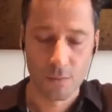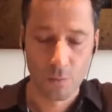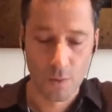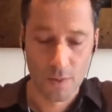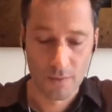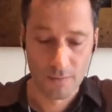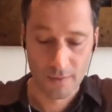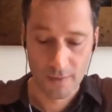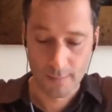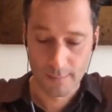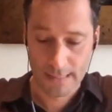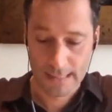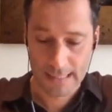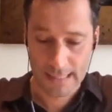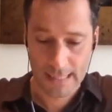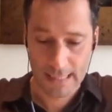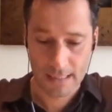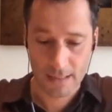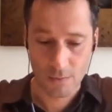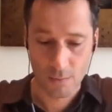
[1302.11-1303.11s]
One of them is
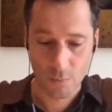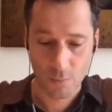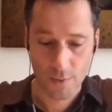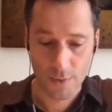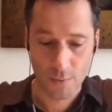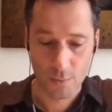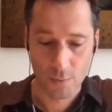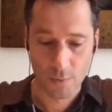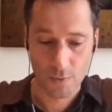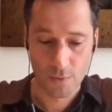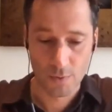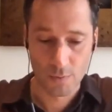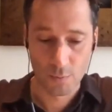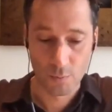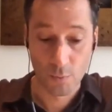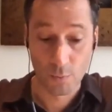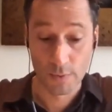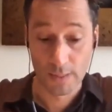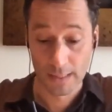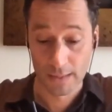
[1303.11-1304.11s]
that we
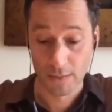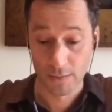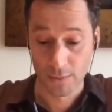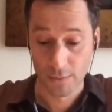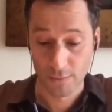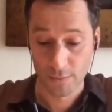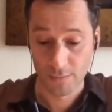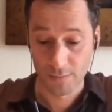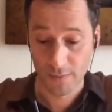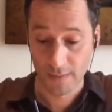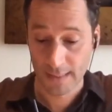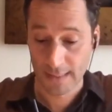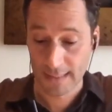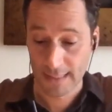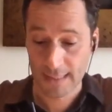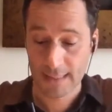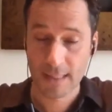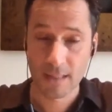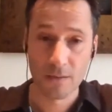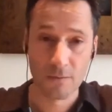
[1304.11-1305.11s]
would like to do further
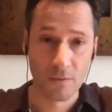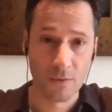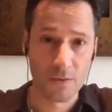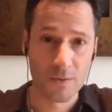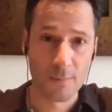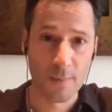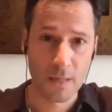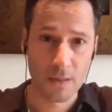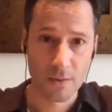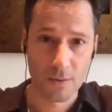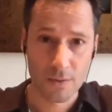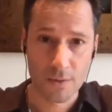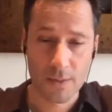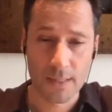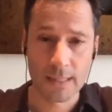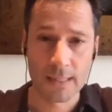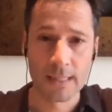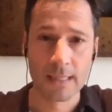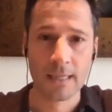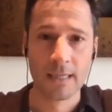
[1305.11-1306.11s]
testing of our smart
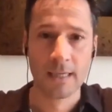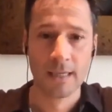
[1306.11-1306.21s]
contract.